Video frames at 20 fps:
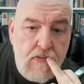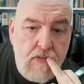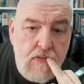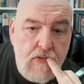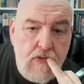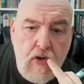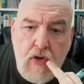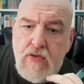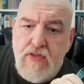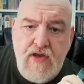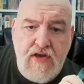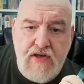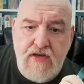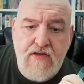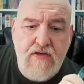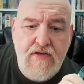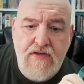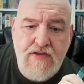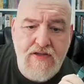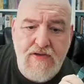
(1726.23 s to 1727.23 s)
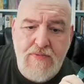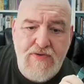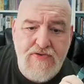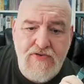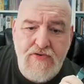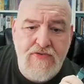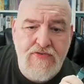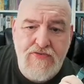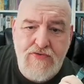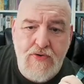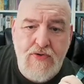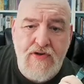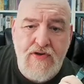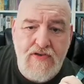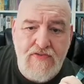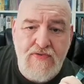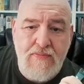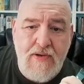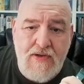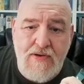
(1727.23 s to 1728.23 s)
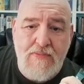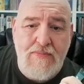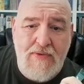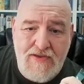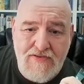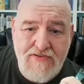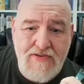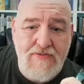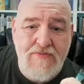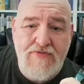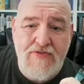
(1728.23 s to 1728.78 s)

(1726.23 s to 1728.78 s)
No, they didn't. The original story is about a Muslim